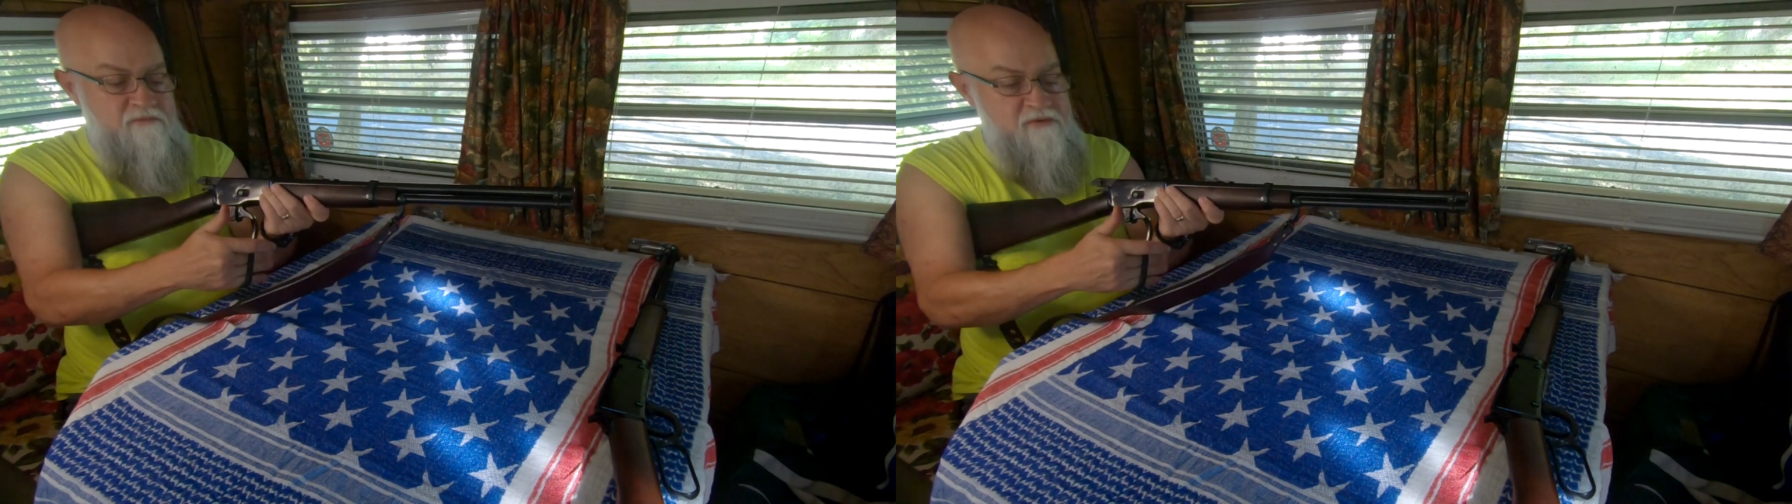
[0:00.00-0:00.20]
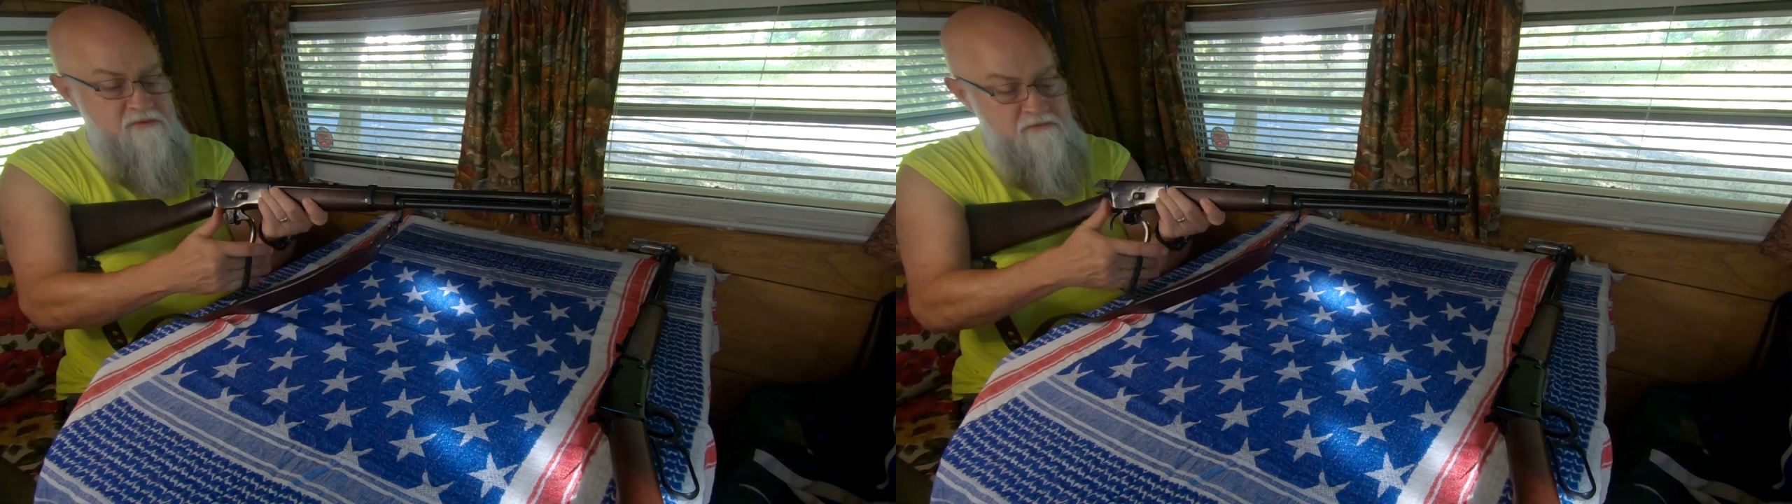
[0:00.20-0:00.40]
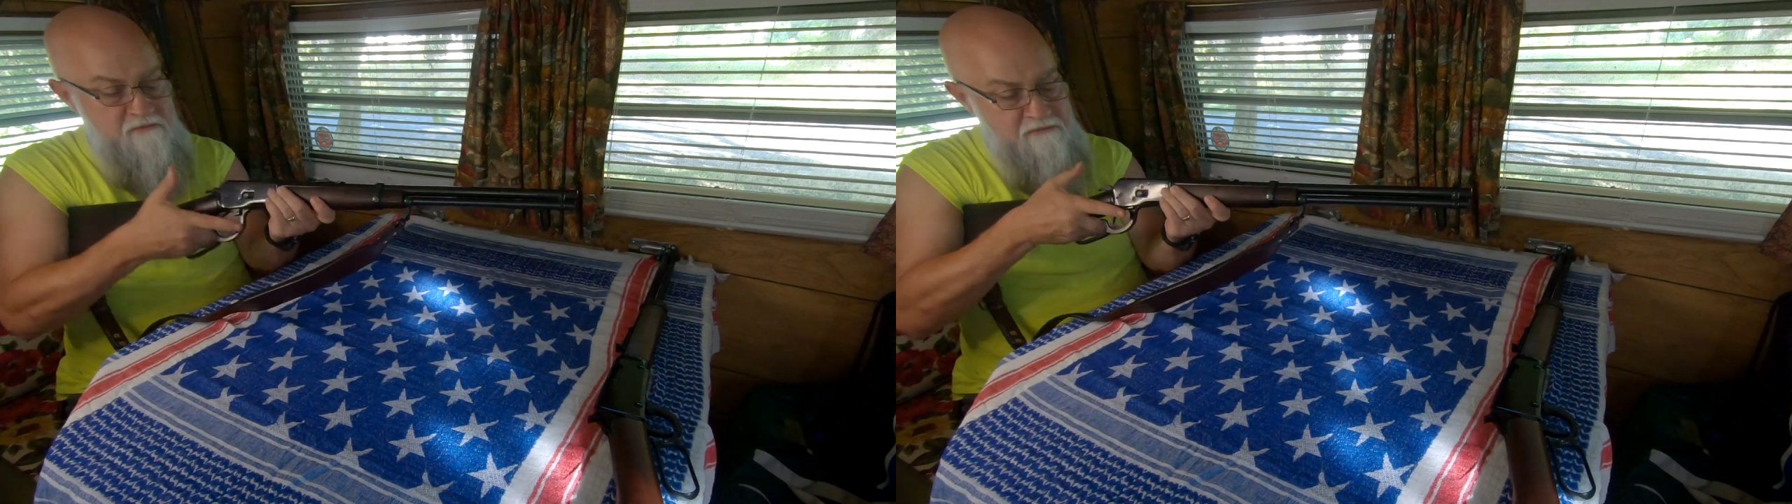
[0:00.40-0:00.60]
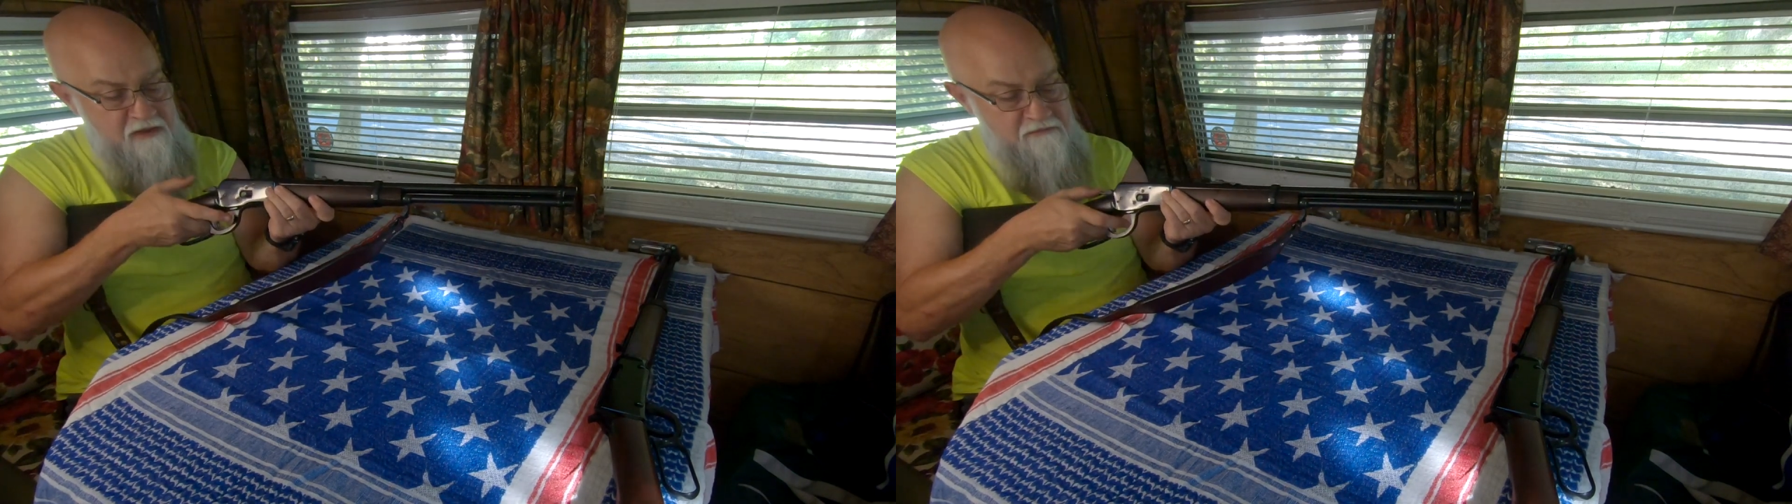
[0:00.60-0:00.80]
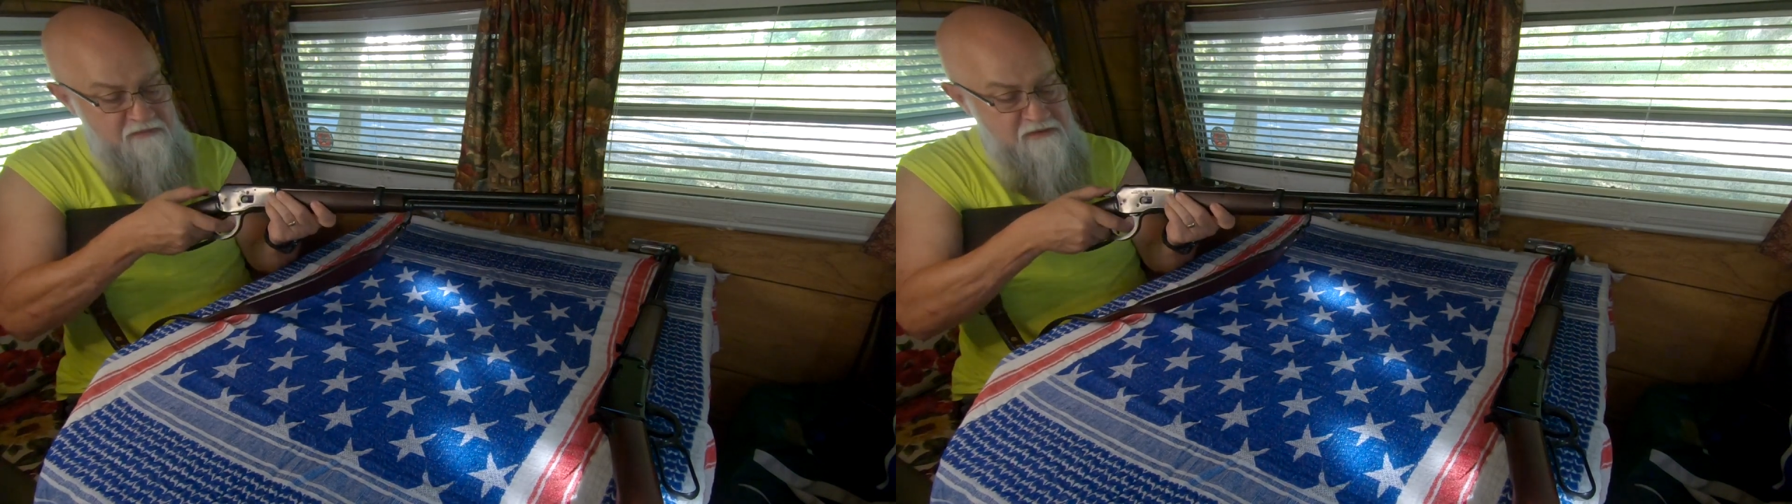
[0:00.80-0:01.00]
what you
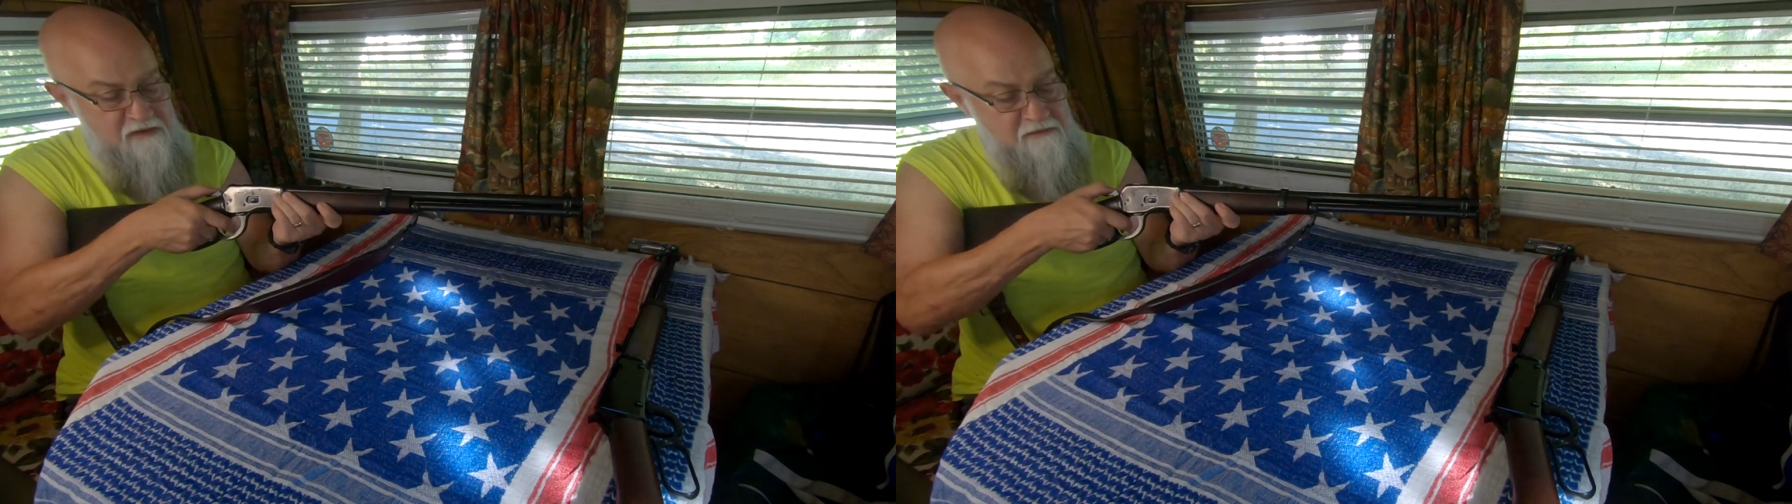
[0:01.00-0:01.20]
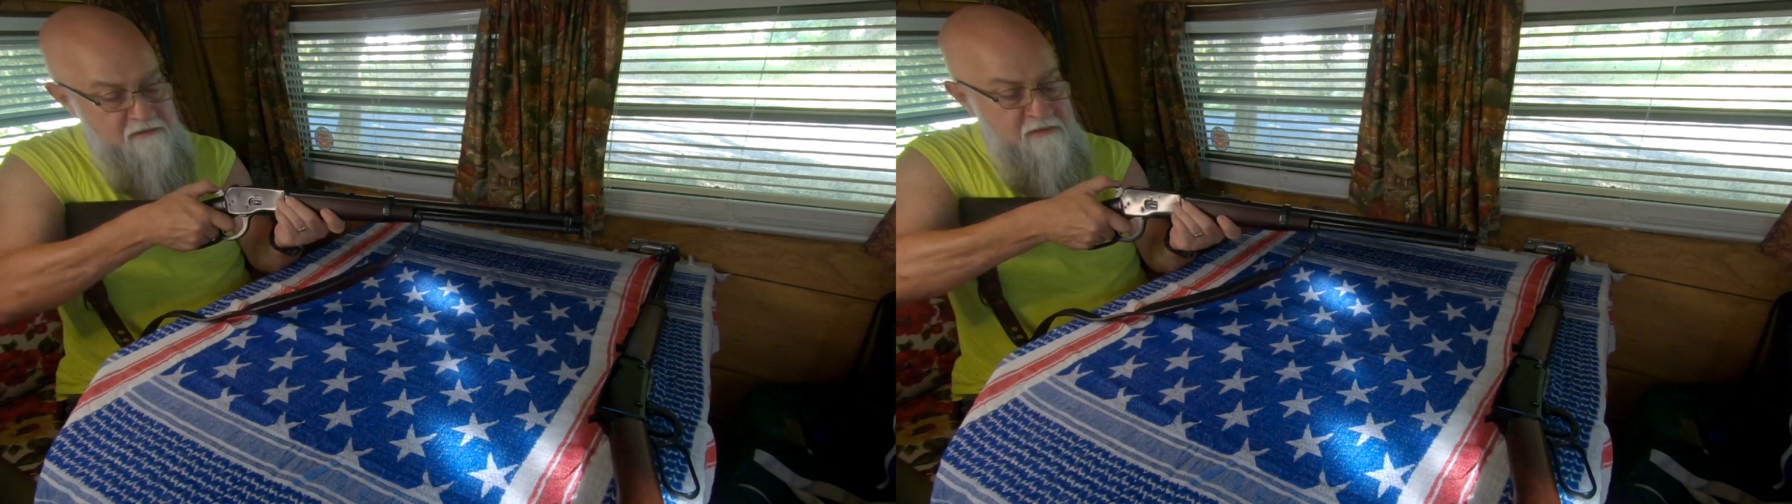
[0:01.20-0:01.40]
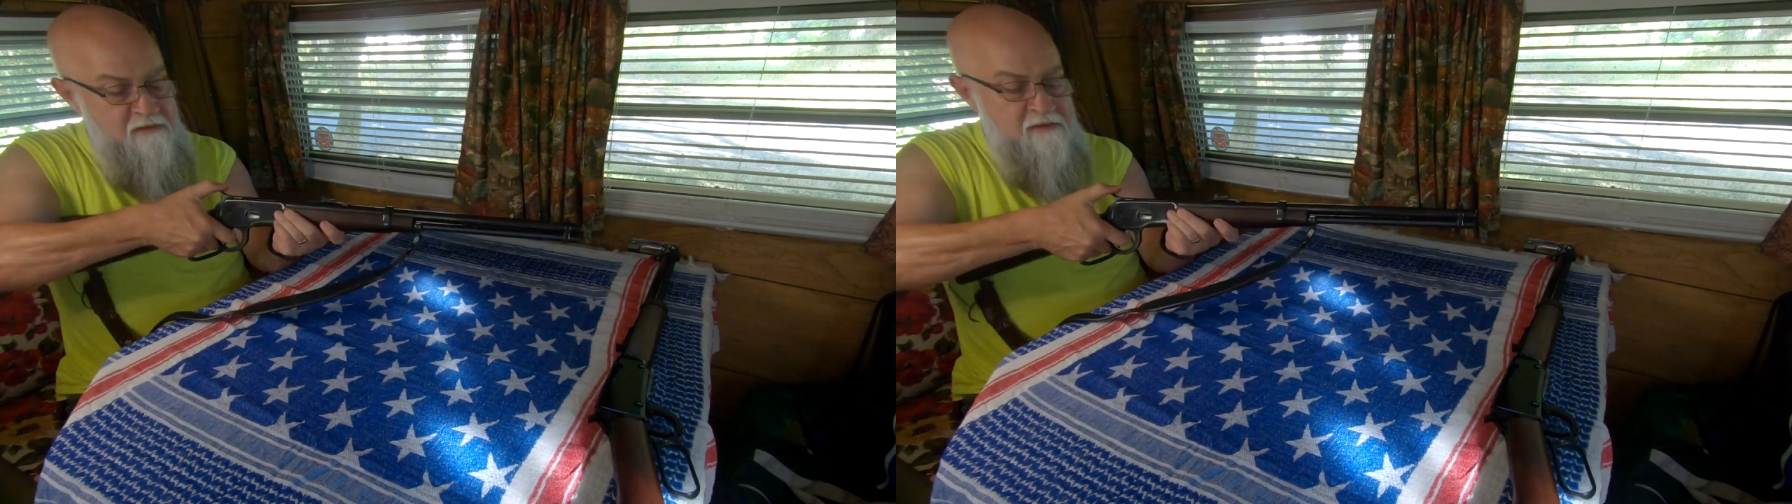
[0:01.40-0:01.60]
have seen